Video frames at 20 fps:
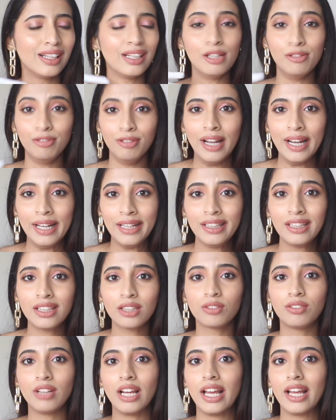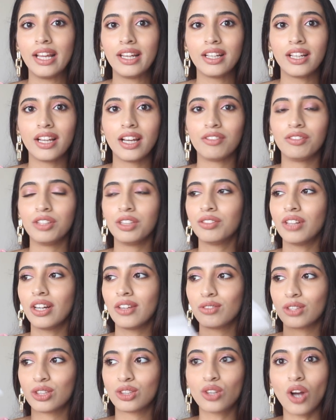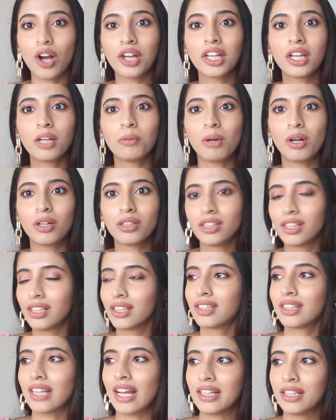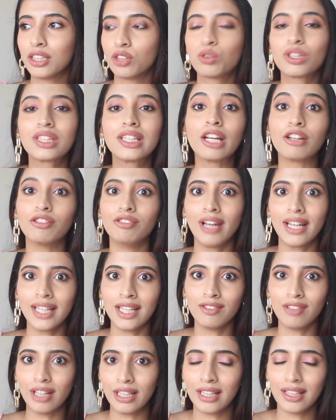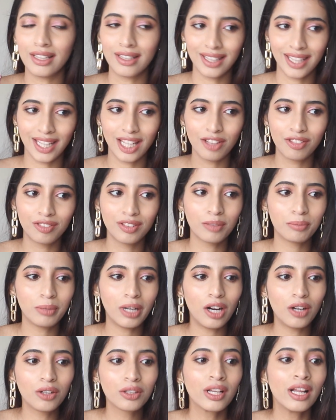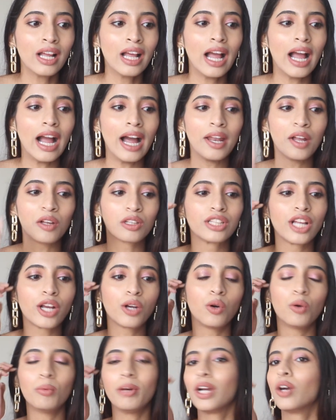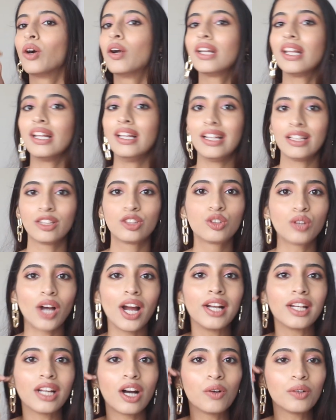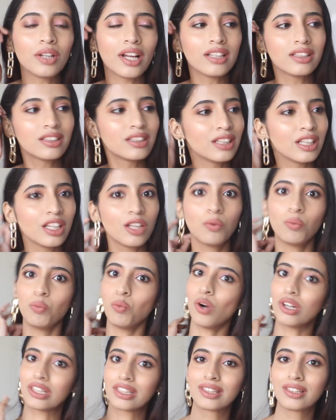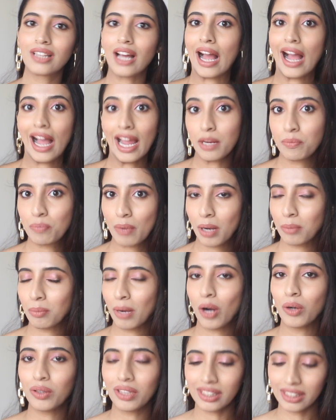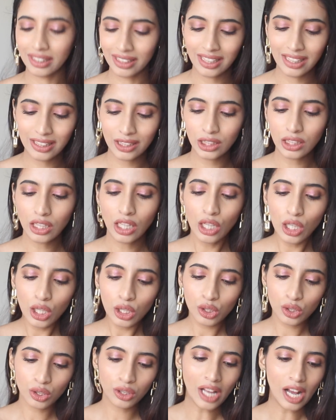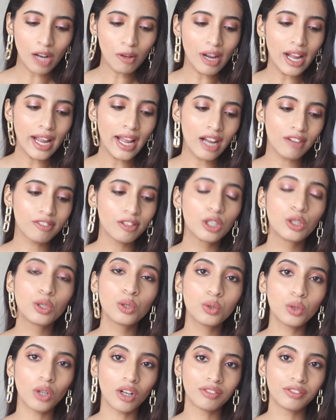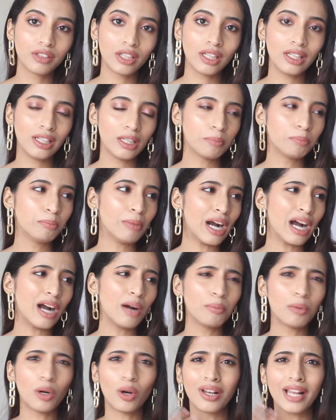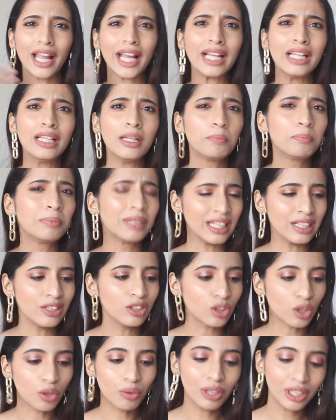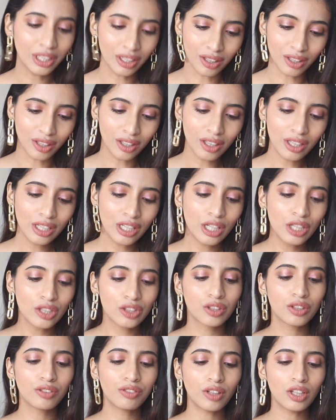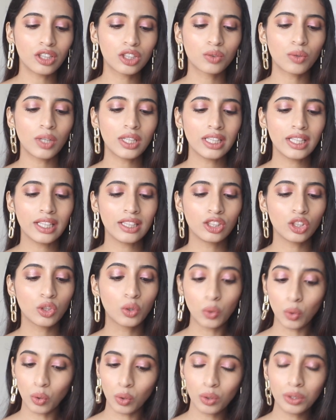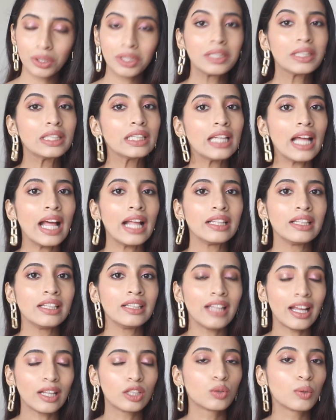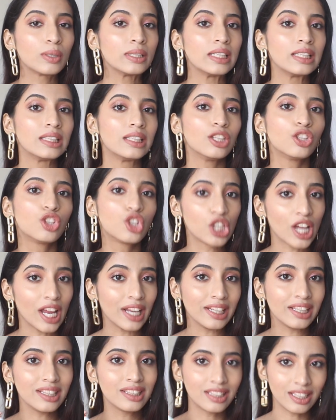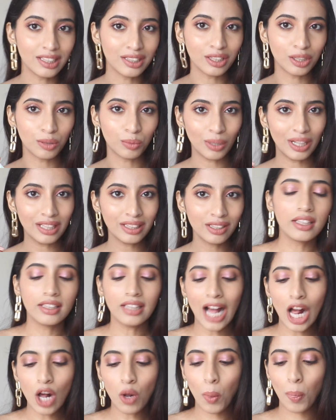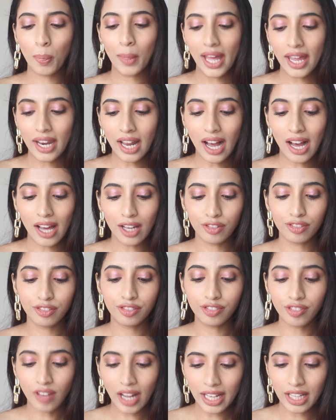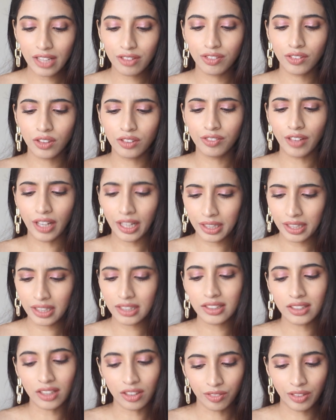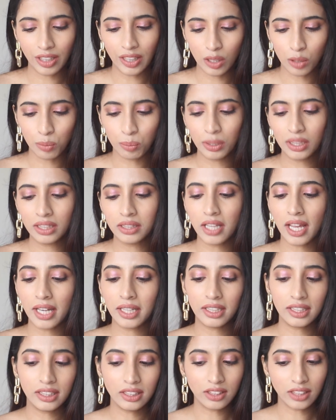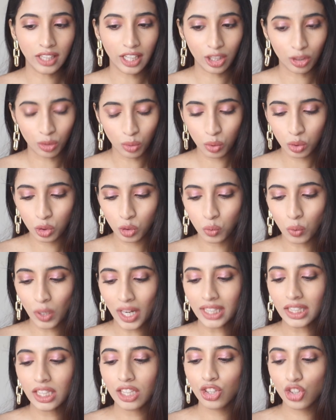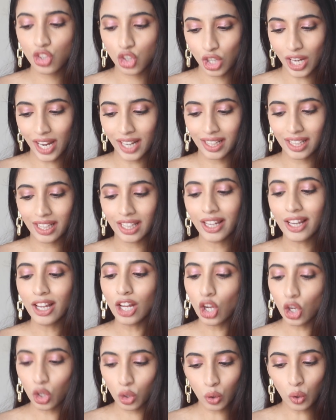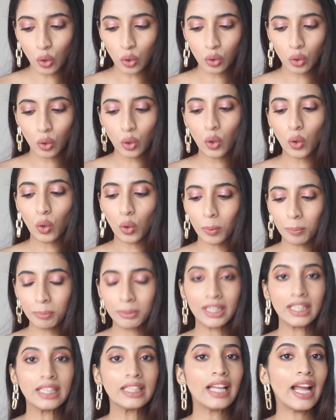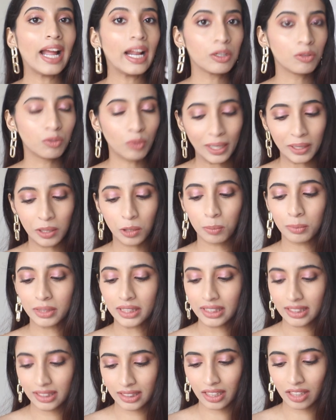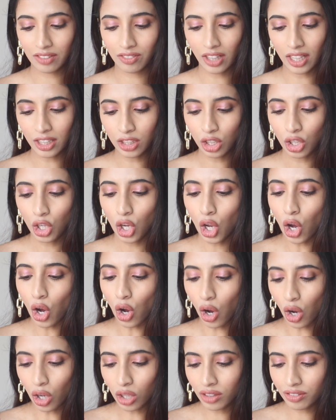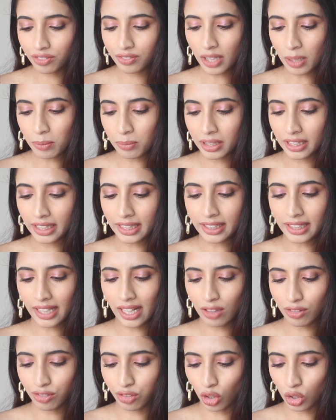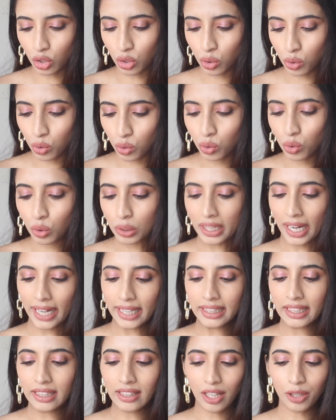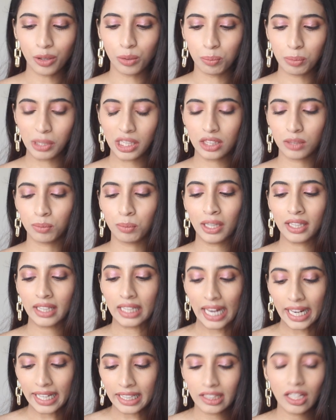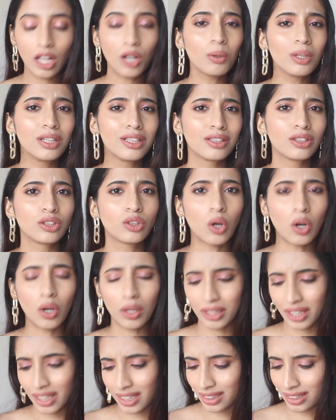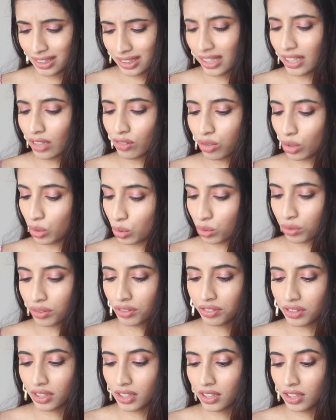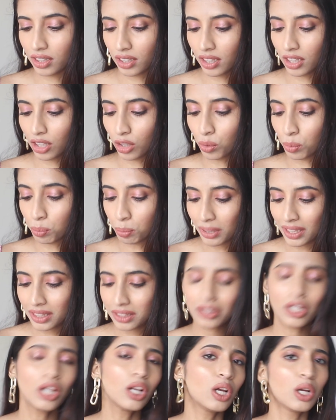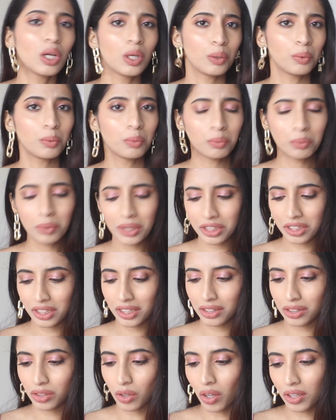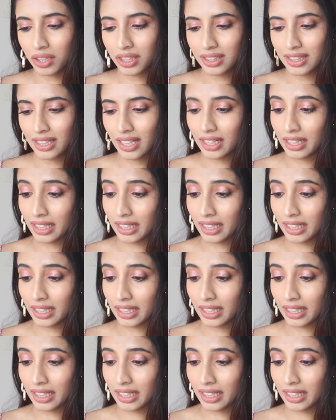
event where everyone was talking about this, and it was like very raved about, and I was like, oh my god, let's try it out and see what's the hype about these. So now I have two of the lip balm or like lip tints over here. So the first one is cocoa tinted and the next one is cherry tinted one. Now there are 5 variants available. There is a rose one, cherry, cocoa, Ubtan and vitamin C one. All of them retail for 299 rupees, but right now it is on a sale for 253 rupees, which is honestly a